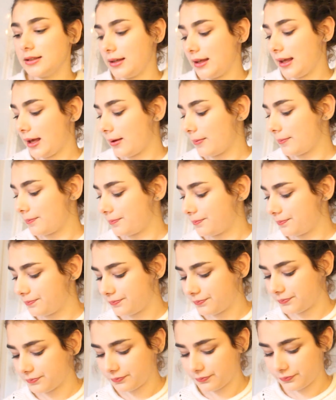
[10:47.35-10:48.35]
yeah,
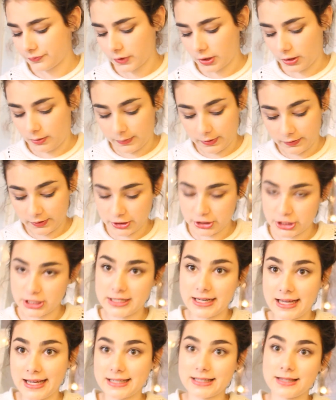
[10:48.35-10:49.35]
got my Russian
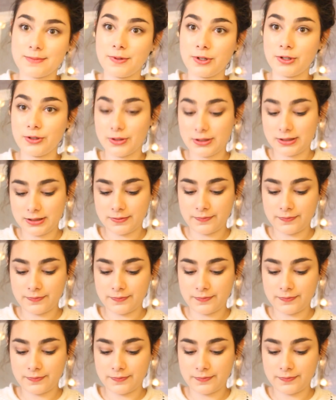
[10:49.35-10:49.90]
textbook.